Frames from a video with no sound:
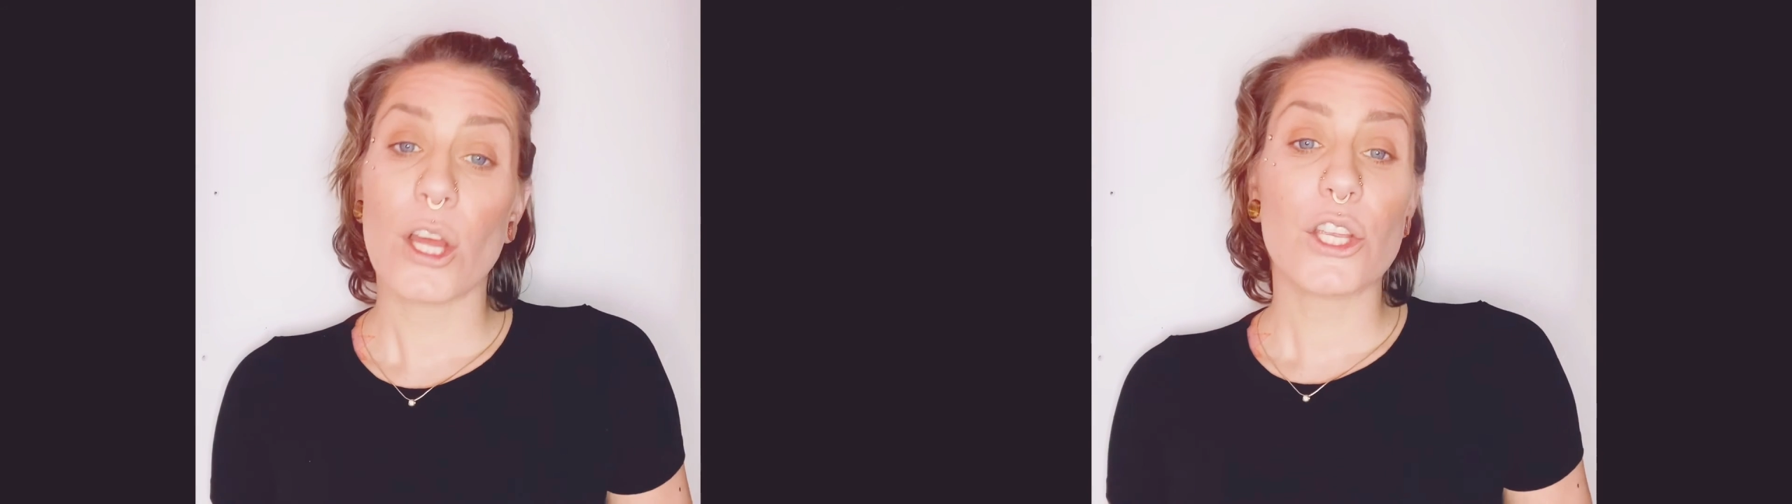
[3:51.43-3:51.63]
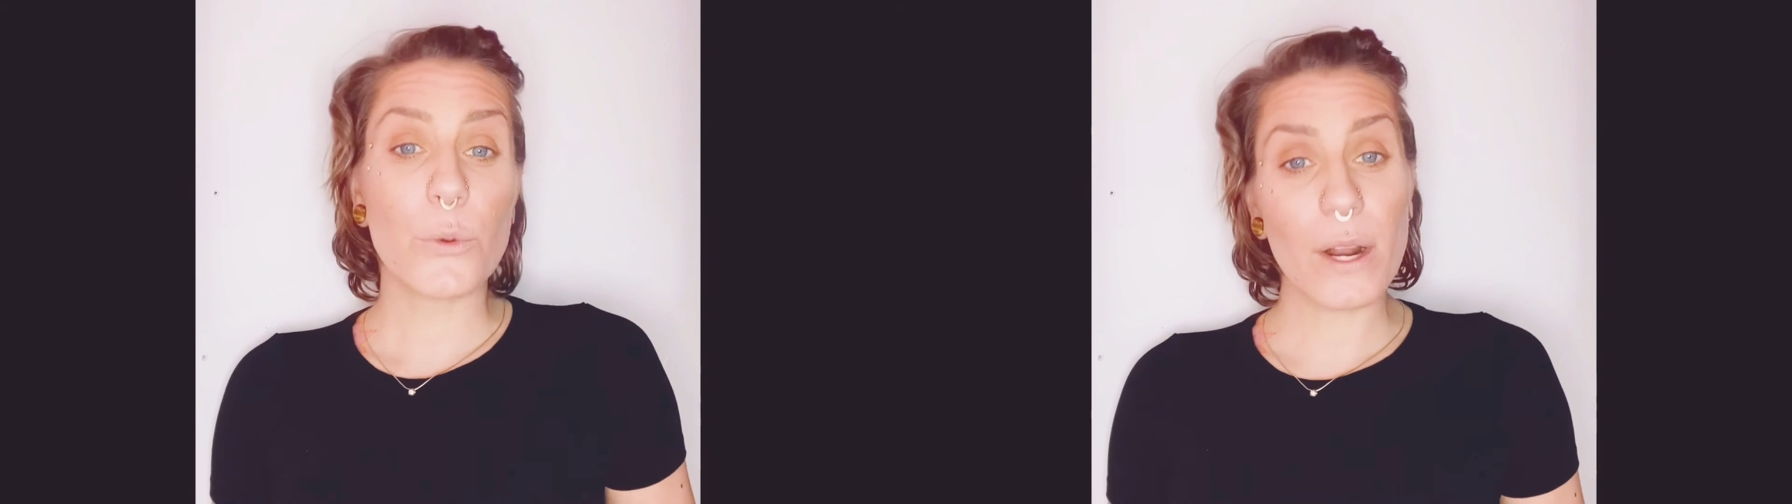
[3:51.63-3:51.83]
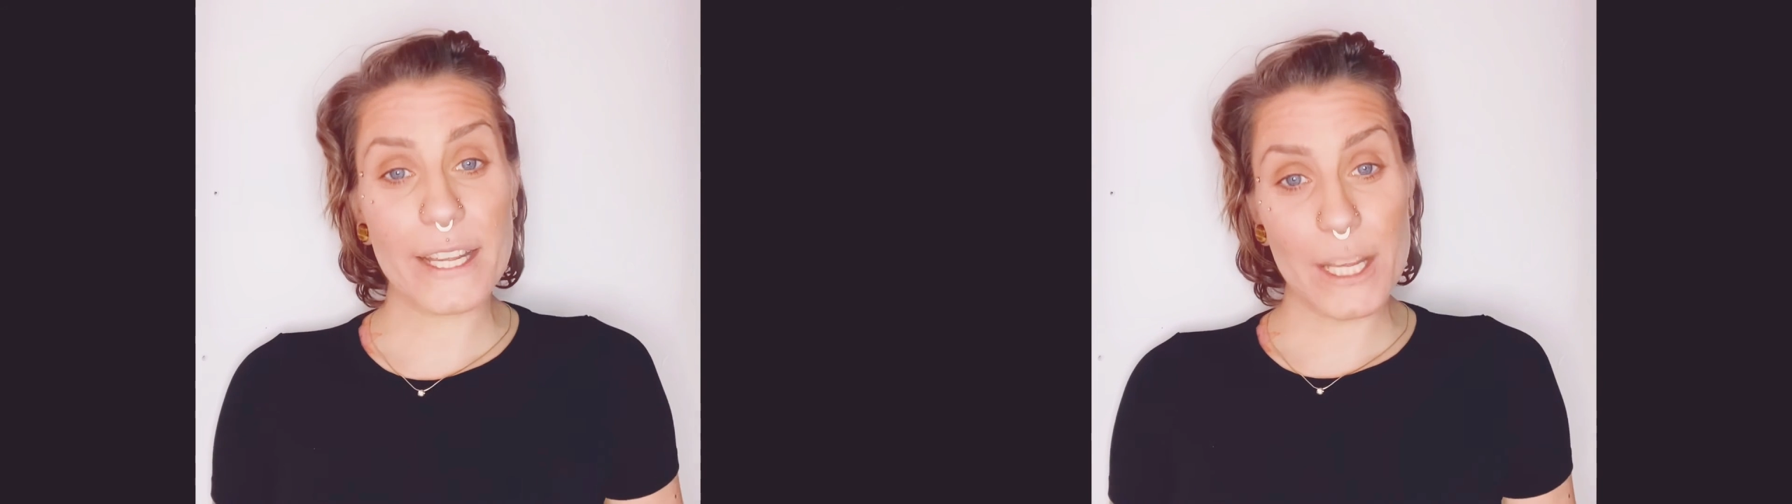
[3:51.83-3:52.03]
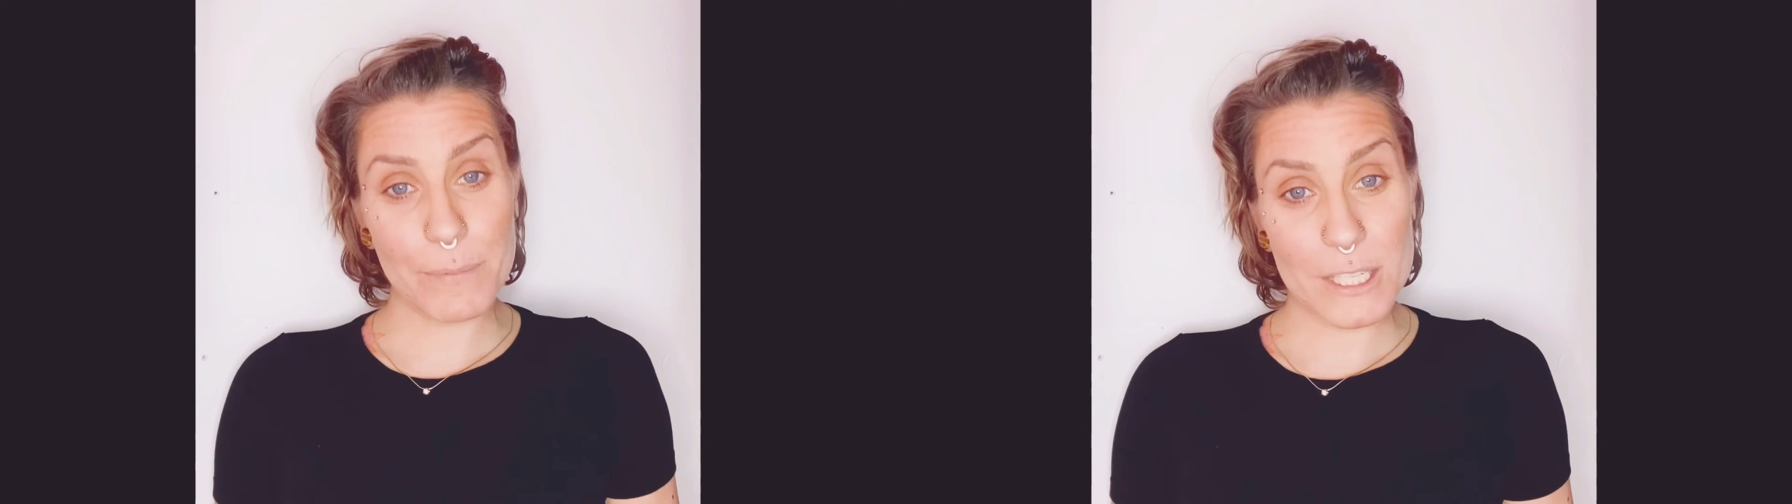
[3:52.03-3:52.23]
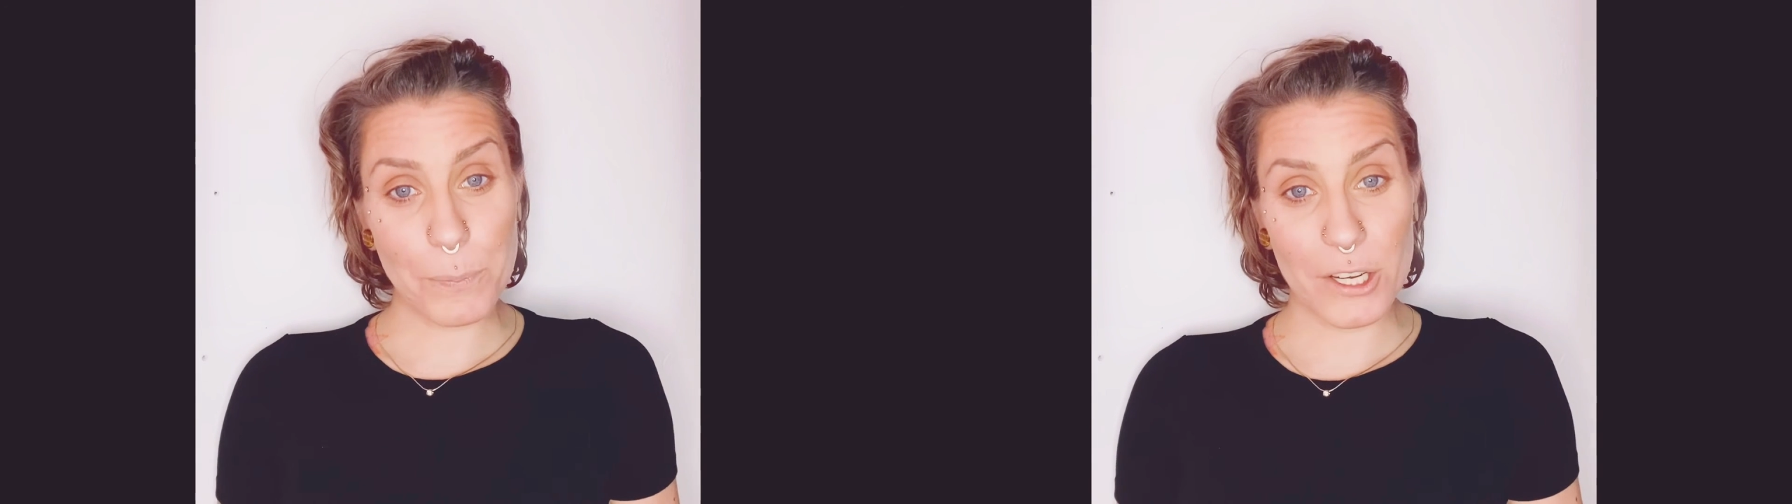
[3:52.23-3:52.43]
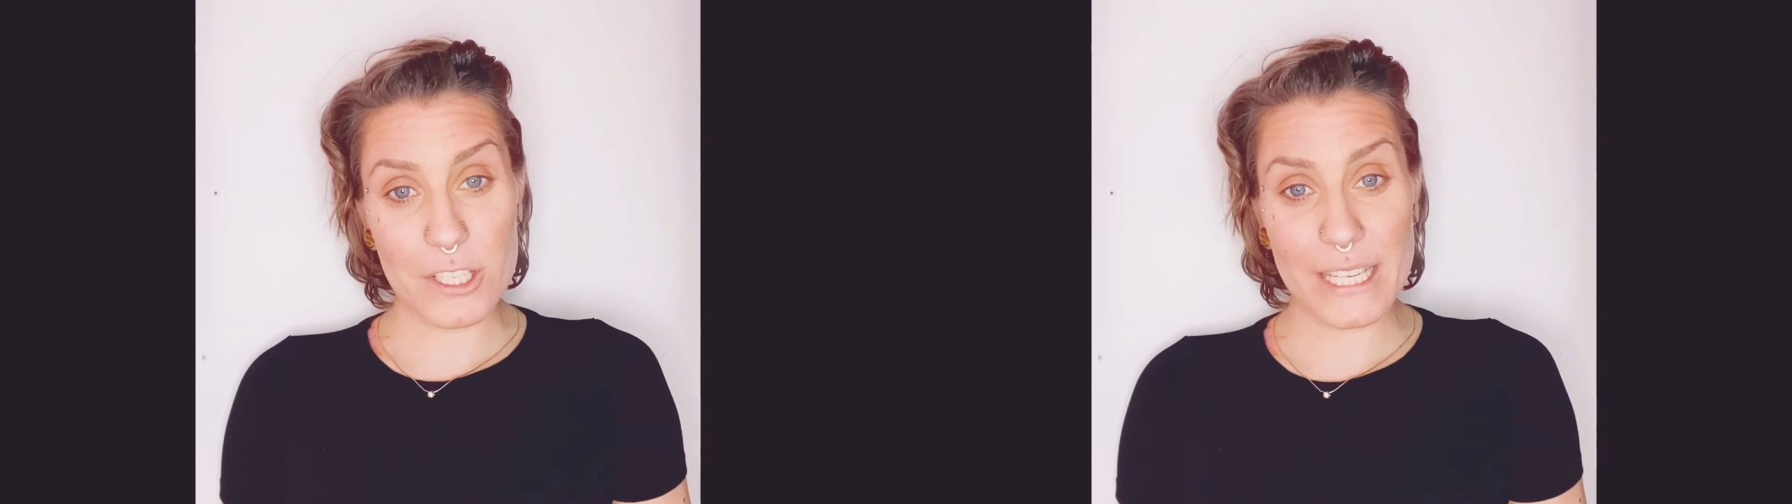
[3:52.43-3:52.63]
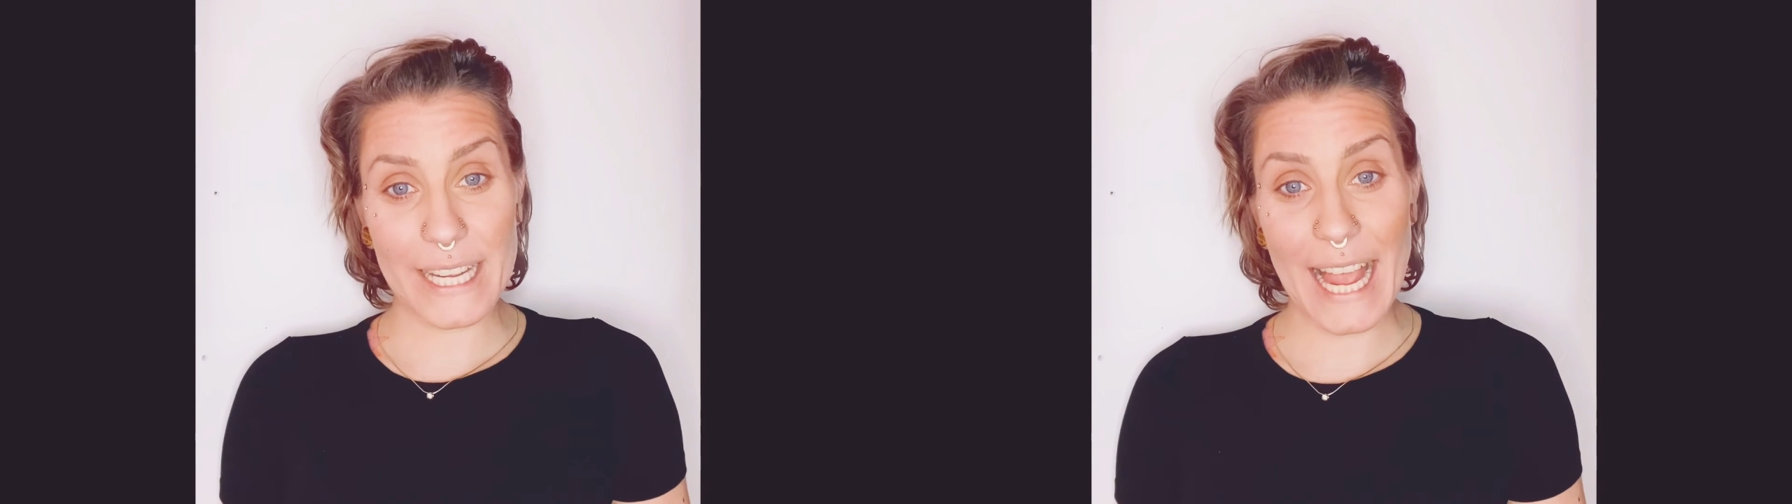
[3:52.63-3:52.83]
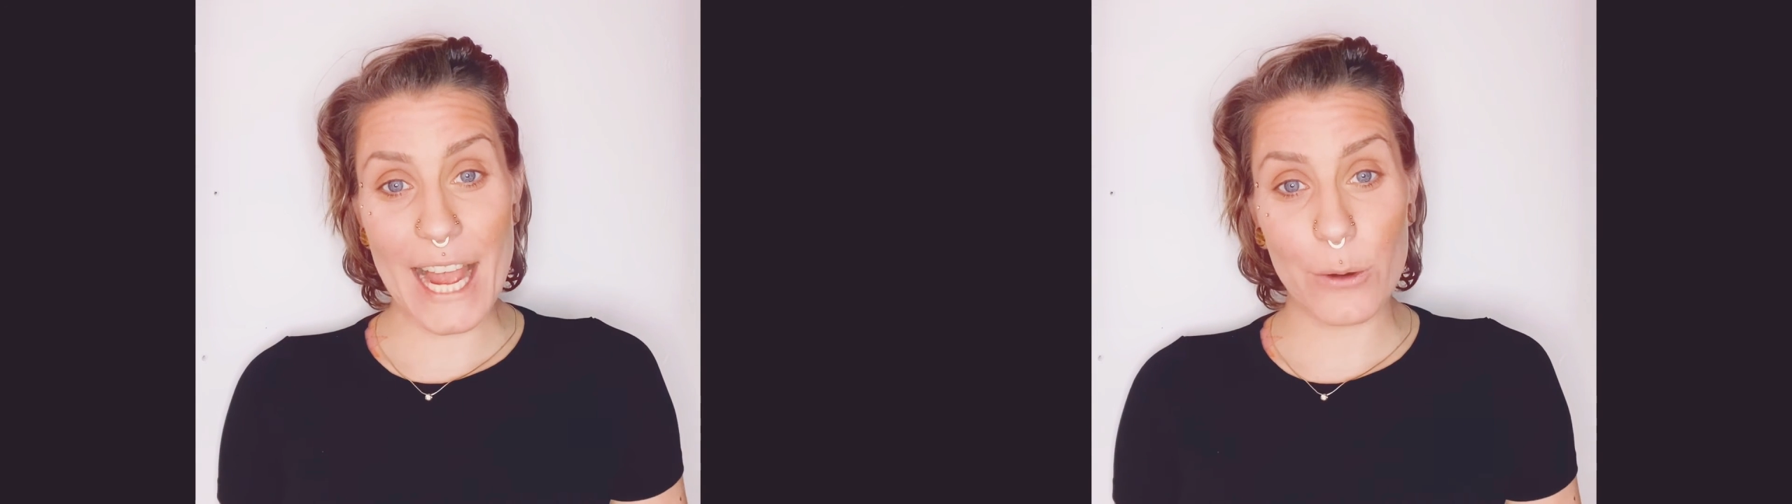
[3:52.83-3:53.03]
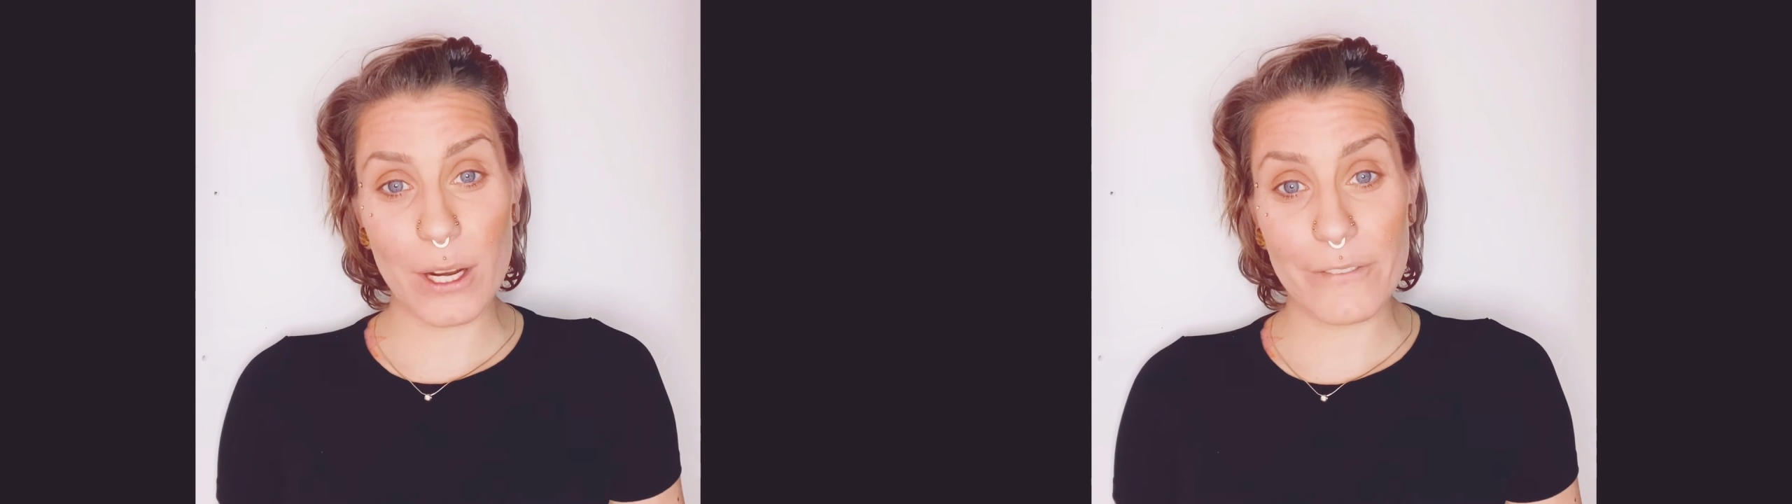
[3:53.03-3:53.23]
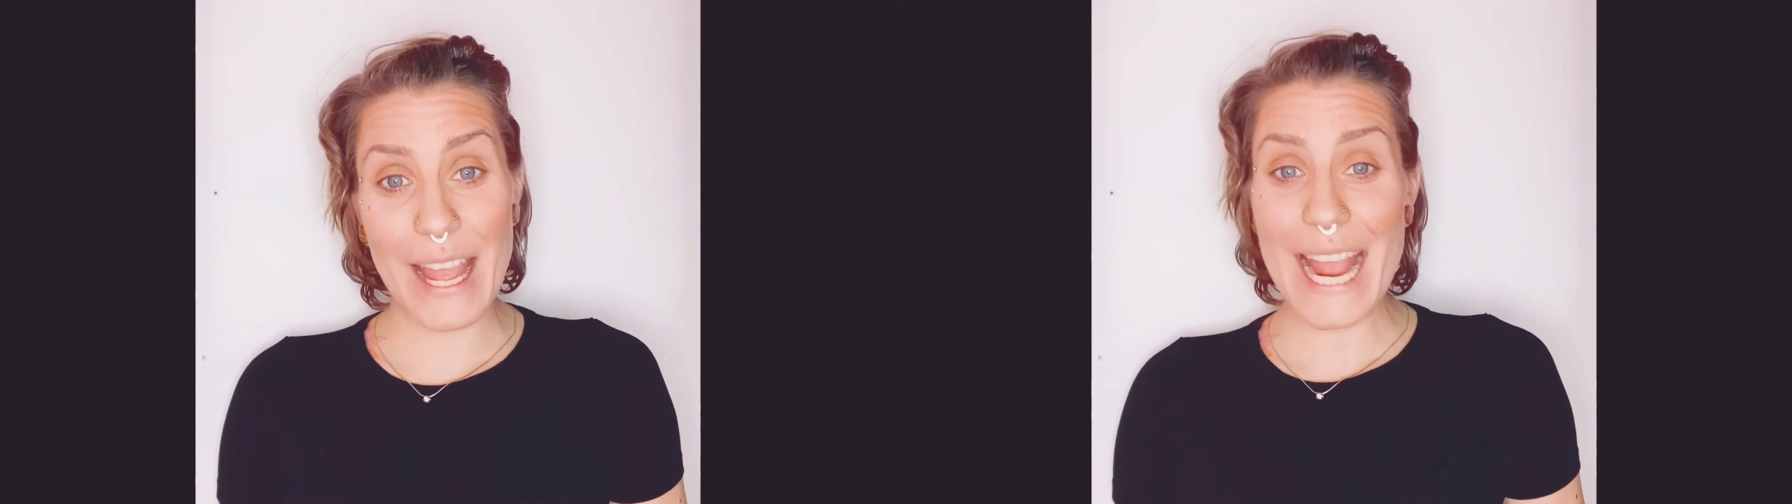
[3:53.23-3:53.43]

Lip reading: You want to keep this piercing out of